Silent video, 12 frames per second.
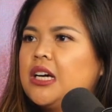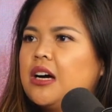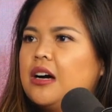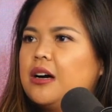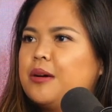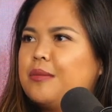
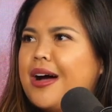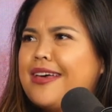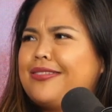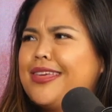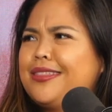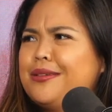I
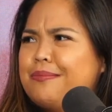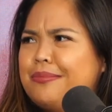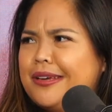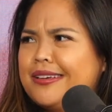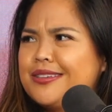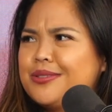think the
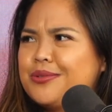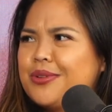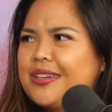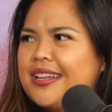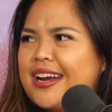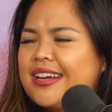biggest
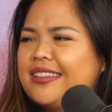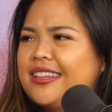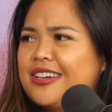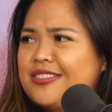one that I can think of is